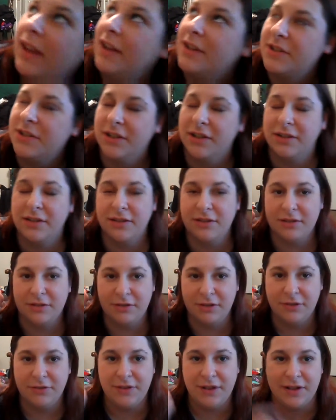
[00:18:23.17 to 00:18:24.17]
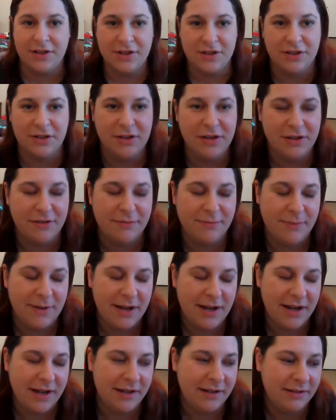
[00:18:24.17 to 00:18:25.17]
catching a reflection of
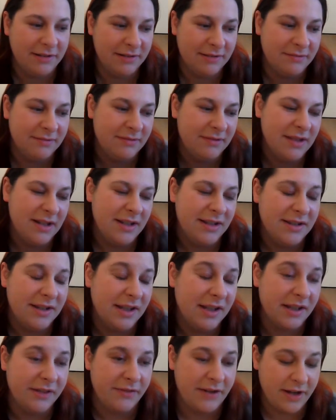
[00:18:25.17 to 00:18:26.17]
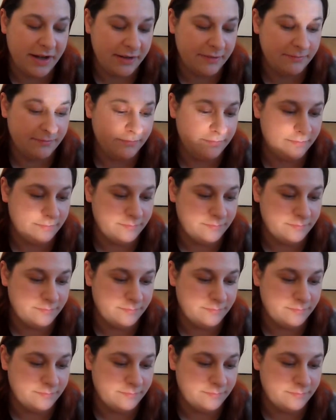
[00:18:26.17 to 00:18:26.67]
my ceiling fan.